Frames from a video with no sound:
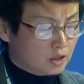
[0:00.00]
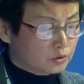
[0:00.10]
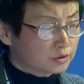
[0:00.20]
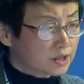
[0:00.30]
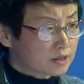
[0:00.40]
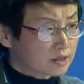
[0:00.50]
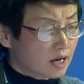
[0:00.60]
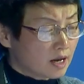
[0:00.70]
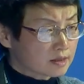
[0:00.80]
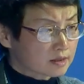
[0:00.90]
to
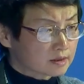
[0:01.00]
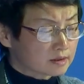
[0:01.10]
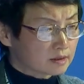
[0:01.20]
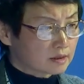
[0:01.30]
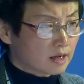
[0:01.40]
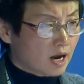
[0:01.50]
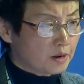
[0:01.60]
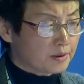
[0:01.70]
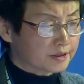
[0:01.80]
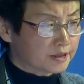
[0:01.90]
discuss
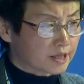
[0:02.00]
current